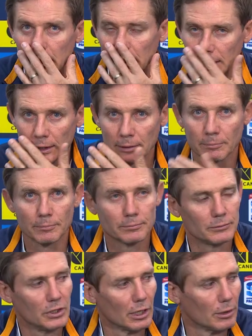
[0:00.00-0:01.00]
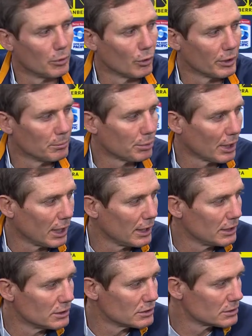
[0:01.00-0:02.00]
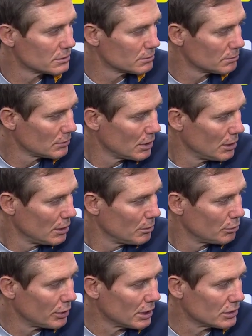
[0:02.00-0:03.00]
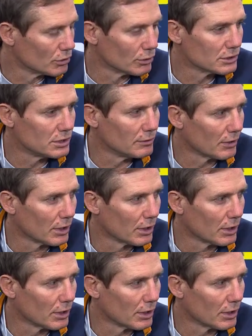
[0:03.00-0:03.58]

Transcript: The ball in play is pretty exhaustive.